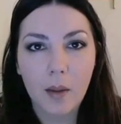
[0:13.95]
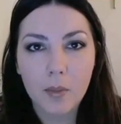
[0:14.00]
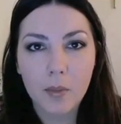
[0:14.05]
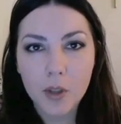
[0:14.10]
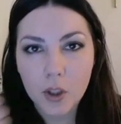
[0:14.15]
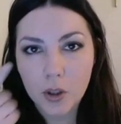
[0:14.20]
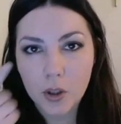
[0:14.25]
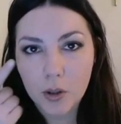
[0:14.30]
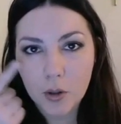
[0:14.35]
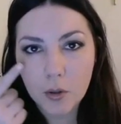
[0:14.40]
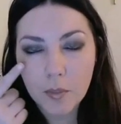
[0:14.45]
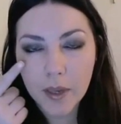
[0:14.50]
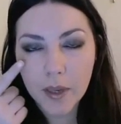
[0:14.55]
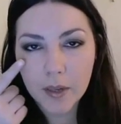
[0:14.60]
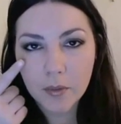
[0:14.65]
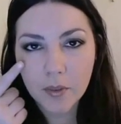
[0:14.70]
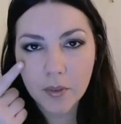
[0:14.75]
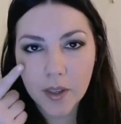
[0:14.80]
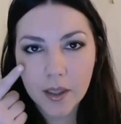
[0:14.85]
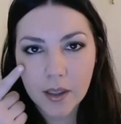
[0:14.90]
which are the new
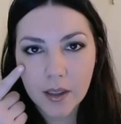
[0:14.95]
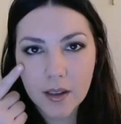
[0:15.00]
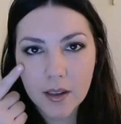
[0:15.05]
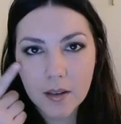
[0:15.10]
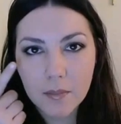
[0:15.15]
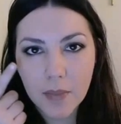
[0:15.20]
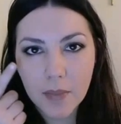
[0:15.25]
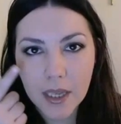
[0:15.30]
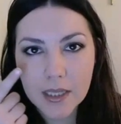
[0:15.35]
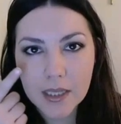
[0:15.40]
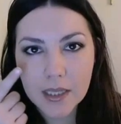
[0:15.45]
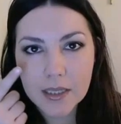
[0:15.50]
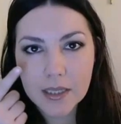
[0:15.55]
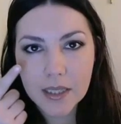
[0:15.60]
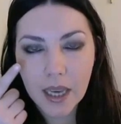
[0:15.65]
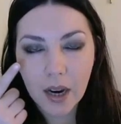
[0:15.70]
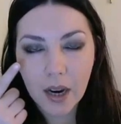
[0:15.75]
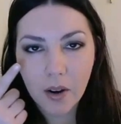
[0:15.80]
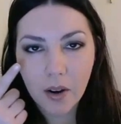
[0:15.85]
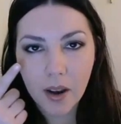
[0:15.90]
Benefit
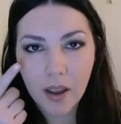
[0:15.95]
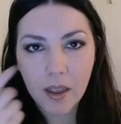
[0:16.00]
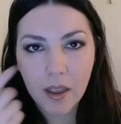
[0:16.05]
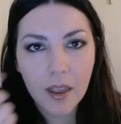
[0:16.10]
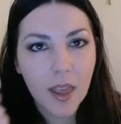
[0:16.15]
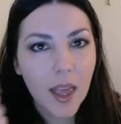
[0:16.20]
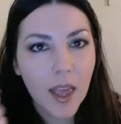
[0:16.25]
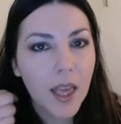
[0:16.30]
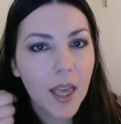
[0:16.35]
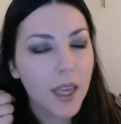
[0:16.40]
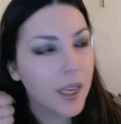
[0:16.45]
Mascara